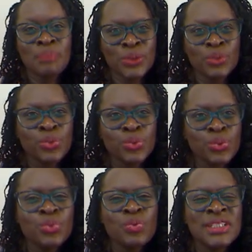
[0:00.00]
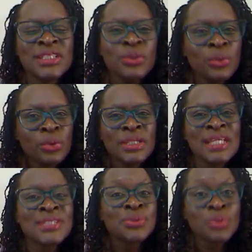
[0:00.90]
passion to do what,
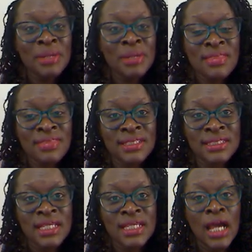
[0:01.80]
there's so many things.